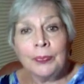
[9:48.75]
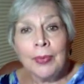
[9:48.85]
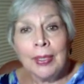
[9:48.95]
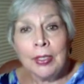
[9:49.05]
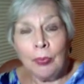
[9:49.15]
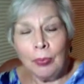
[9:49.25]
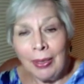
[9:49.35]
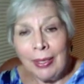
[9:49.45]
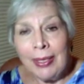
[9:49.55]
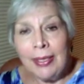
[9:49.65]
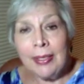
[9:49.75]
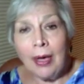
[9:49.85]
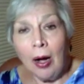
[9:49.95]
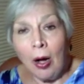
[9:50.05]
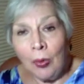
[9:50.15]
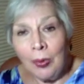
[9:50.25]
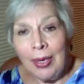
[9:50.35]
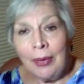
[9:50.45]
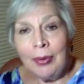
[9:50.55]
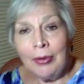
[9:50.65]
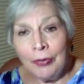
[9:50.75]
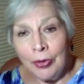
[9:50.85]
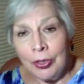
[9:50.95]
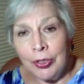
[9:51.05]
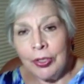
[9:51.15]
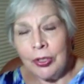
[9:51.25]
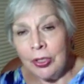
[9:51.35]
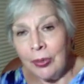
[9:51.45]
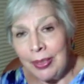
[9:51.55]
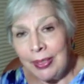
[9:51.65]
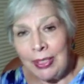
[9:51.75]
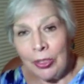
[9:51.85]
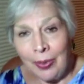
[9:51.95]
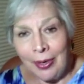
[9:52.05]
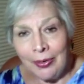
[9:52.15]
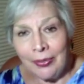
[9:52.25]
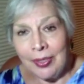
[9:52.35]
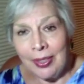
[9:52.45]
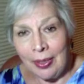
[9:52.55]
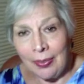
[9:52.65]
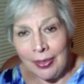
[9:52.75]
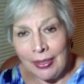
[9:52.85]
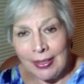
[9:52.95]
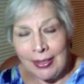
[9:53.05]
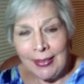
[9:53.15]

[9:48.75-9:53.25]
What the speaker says: So please only refer to the 2012 syllabus.